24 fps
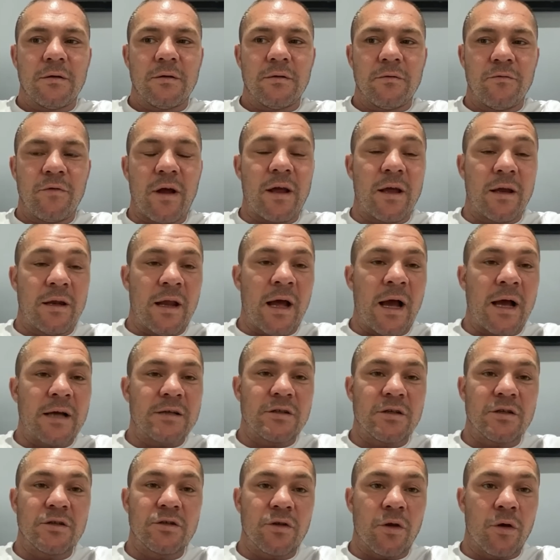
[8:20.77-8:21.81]

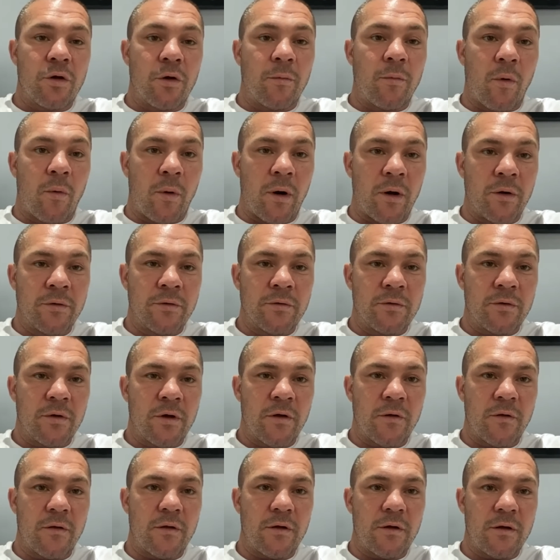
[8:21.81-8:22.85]
recognised as the number one
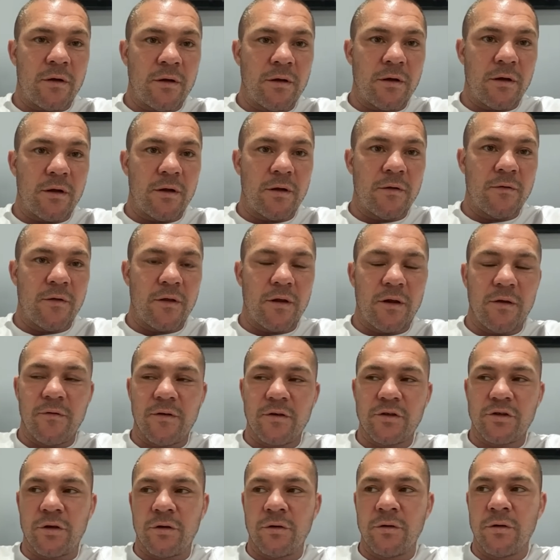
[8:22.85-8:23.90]
at, uh, in in the
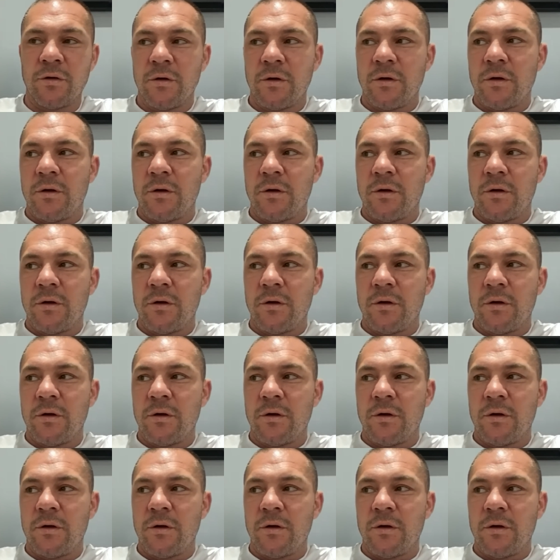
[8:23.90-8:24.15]
division,